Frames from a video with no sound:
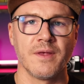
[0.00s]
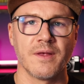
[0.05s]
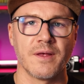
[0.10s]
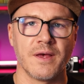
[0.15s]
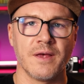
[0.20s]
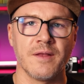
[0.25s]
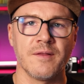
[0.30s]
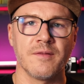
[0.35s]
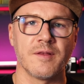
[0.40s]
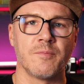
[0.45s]

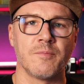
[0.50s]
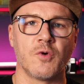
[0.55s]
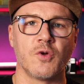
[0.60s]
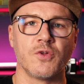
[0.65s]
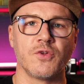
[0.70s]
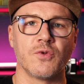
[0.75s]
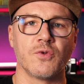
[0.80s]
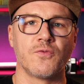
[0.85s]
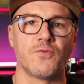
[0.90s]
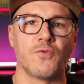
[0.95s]
And in
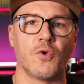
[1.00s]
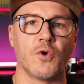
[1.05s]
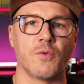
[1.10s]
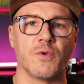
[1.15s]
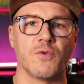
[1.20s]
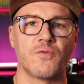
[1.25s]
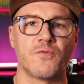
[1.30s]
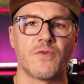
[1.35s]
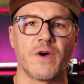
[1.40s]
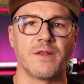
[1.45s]
Module four,
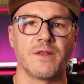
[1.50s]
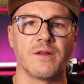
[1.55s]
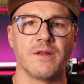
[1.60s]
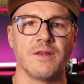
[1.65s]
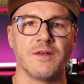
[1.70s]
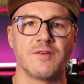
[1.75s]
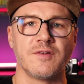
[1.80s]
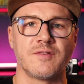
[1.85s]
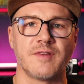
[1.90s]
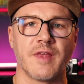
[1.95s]
we
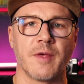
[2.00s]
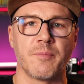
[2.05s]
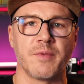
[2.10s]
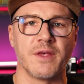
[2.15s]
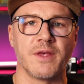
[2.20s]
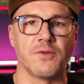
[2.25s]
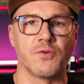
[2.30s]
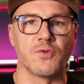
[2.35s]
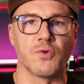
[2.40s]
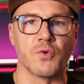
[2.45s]
finally step
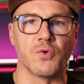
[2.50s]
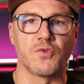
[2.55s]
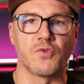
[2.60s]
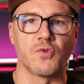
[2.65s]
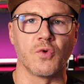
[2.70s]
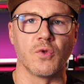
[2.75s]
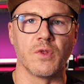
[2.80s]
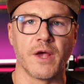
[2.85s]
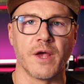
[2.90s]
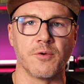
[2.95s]
into
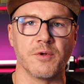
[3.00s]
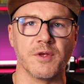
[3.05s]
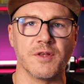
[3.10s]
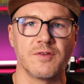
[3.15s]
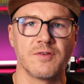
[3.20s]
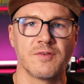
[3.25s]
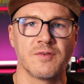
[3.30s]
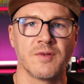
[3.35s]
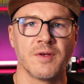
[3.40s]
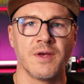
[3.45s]
Solaris.